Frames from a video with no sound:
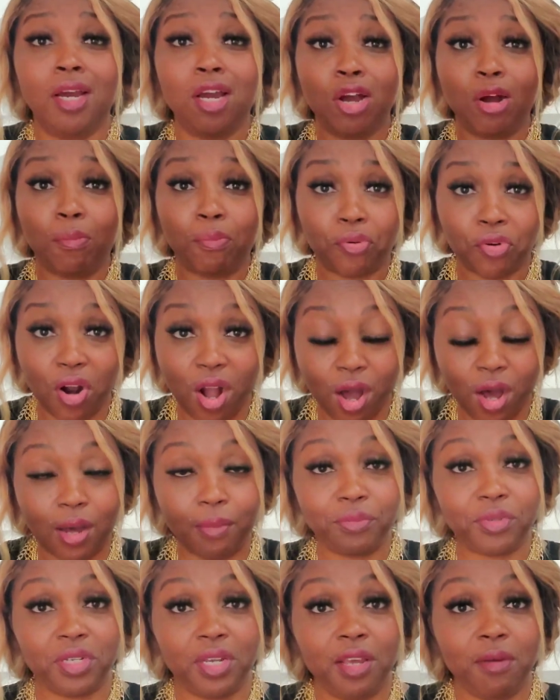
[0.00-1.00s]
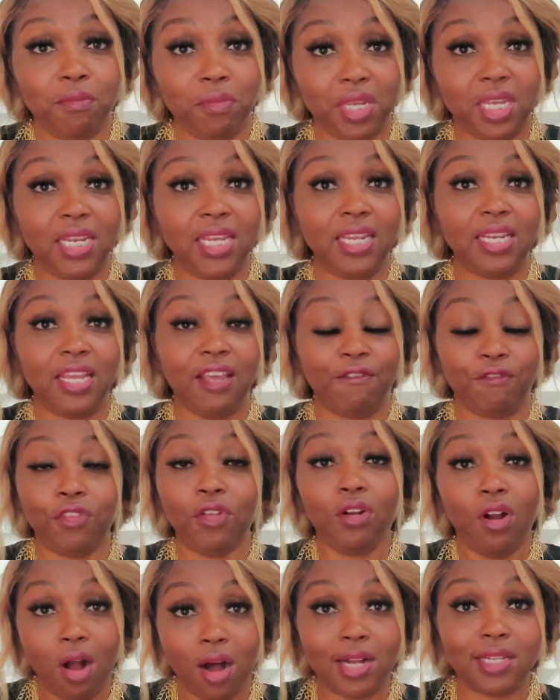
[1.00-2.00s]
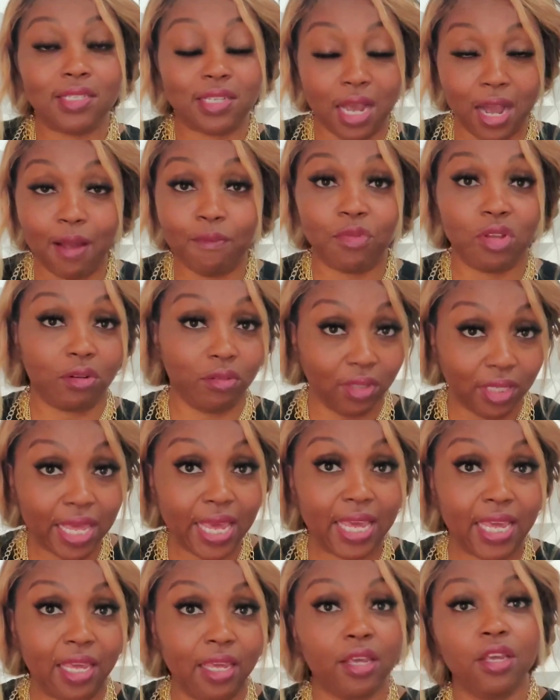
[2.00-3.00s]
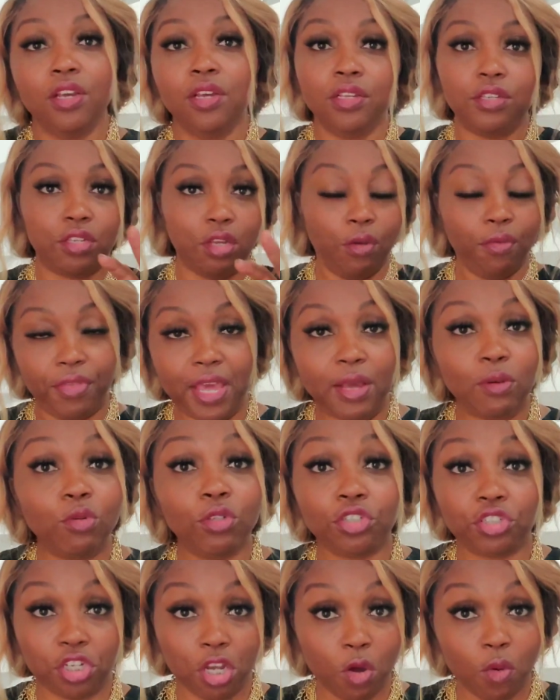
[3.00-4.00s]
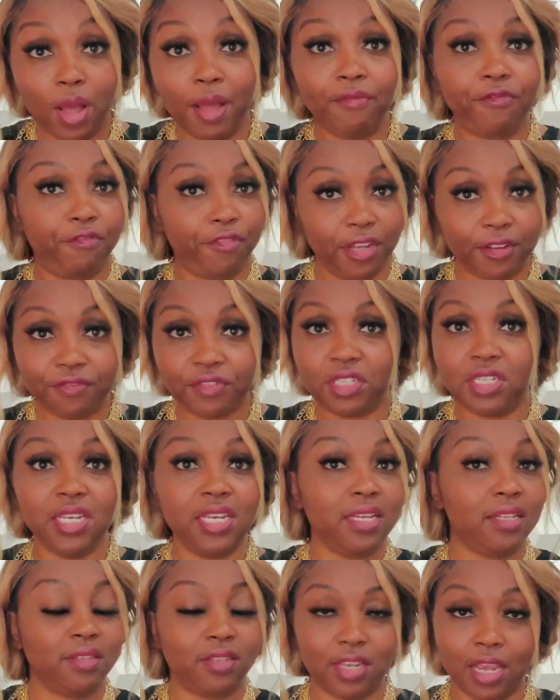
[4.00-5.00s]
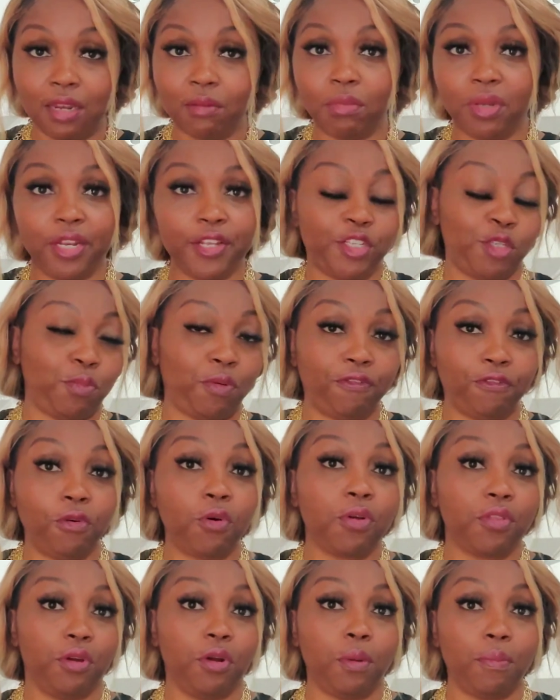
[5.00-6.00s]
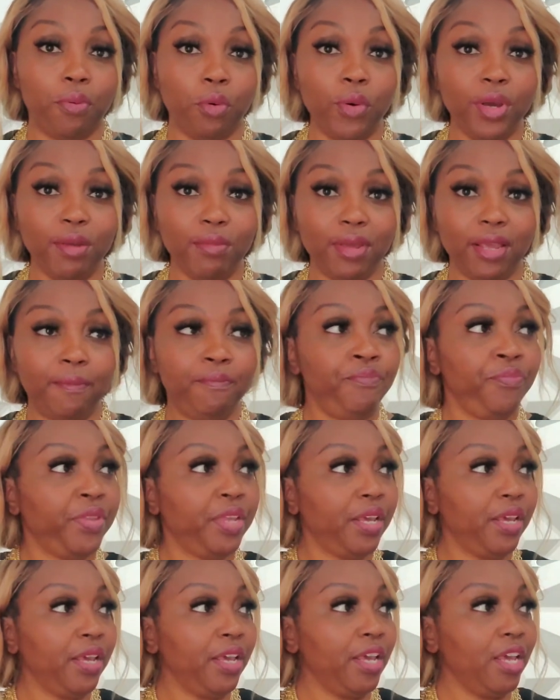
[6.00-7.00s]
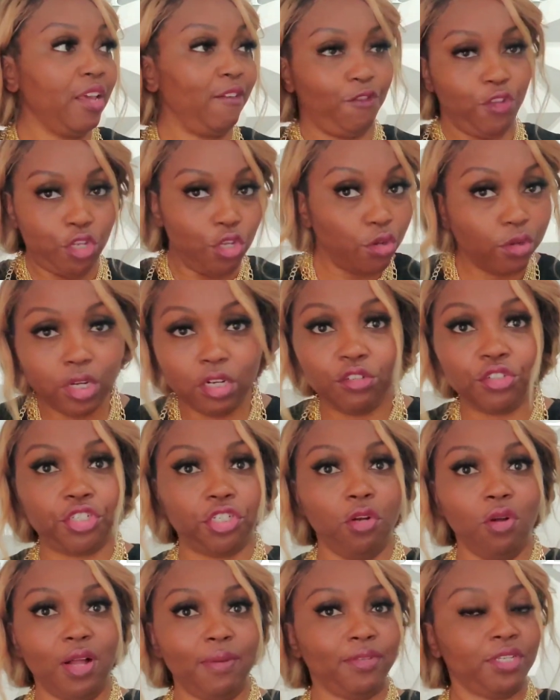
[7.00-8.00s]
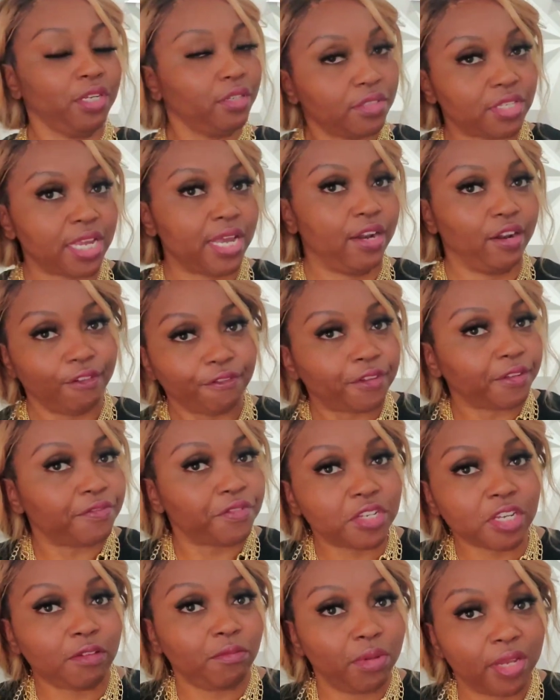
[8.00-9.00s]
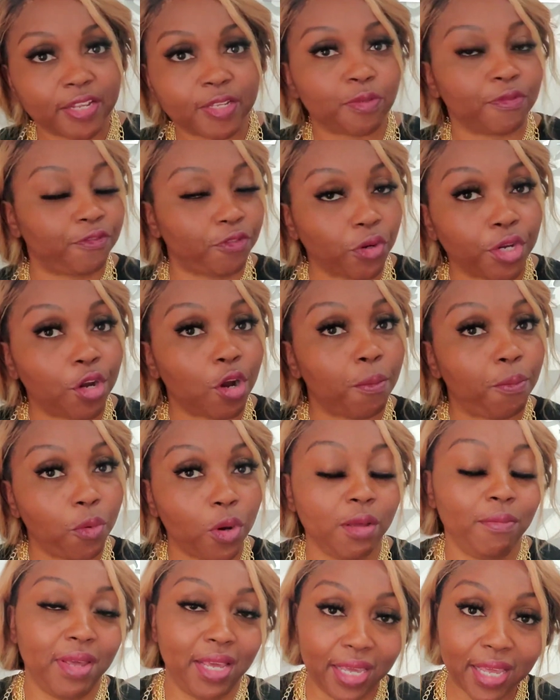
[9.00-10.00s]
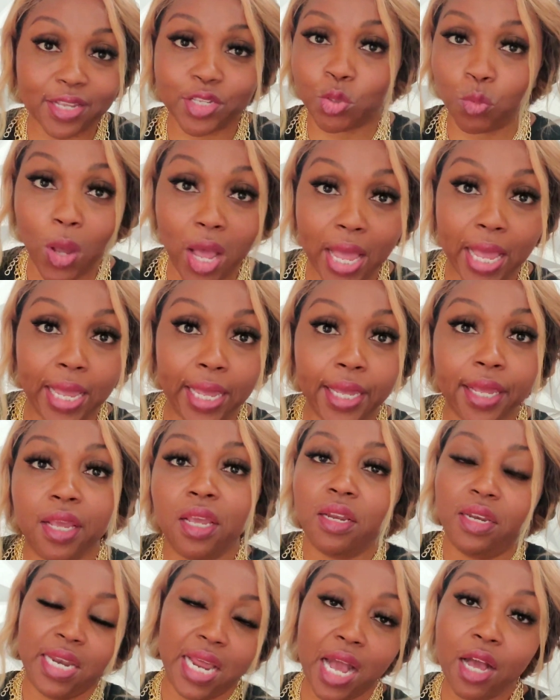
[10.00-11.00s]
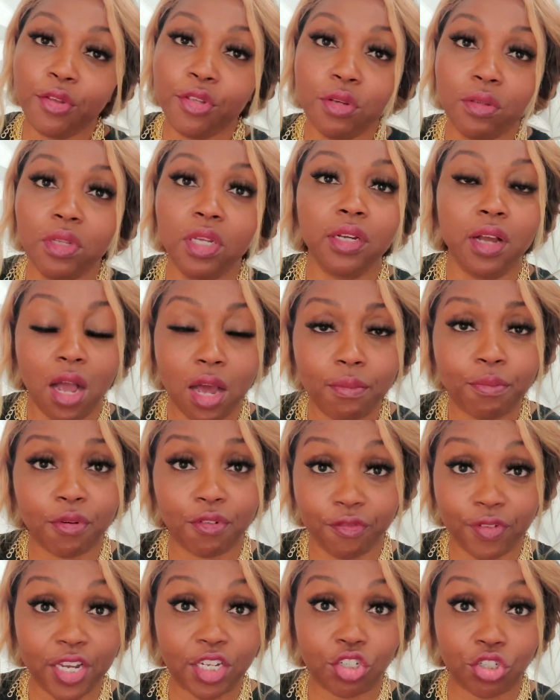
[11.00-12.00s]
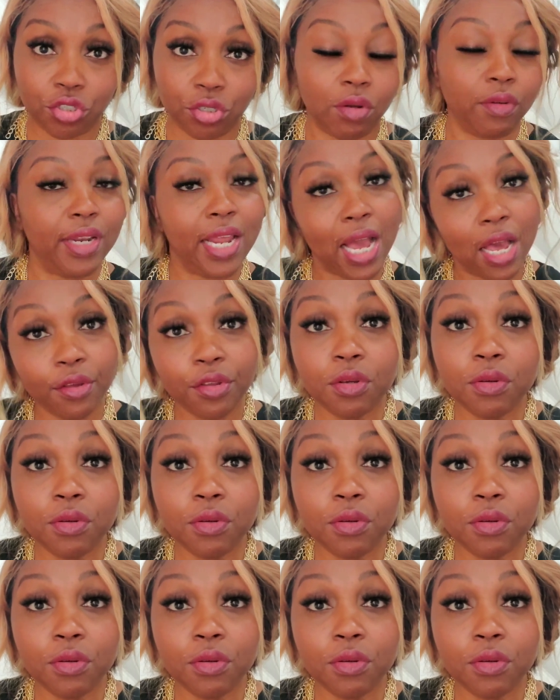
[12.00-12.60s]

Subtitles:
Prompt meaning if they're on time, they're late. So they will show up 10 minutes before their appointment. If you don't show up till 10 or 15 minutes before your appointment, guess what? Now you look unprofessional. Now you